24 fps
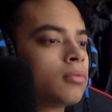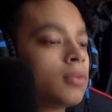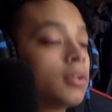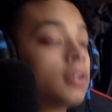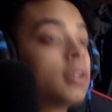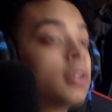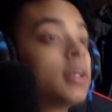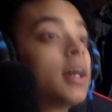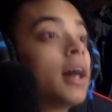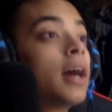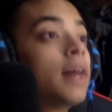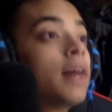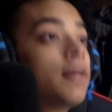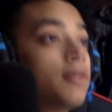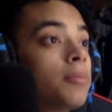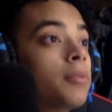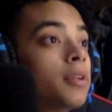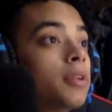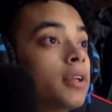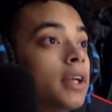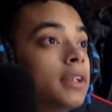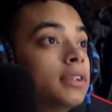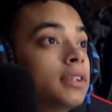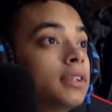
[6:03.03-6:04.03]
That's the guy from
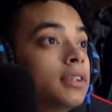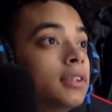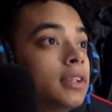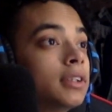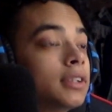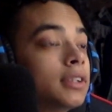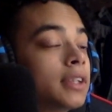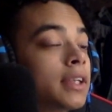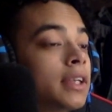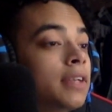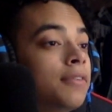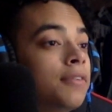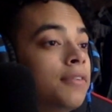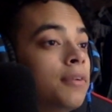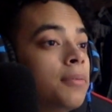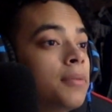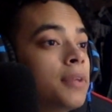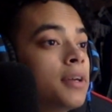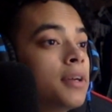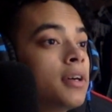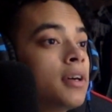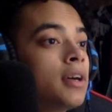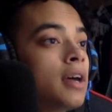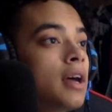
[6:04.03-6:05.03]
the... That's the, that's the kid from
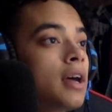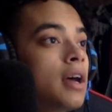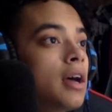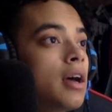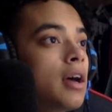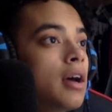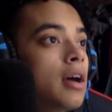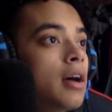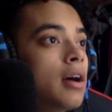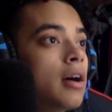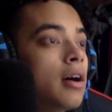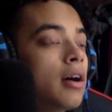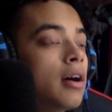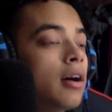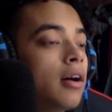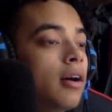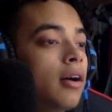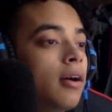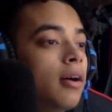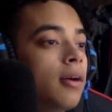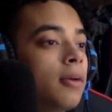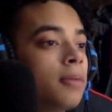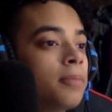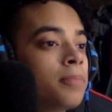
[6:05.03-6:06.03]
the...
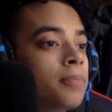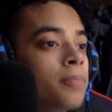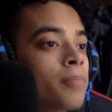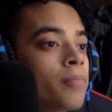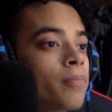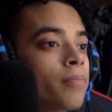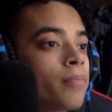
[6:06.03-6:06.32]
Um...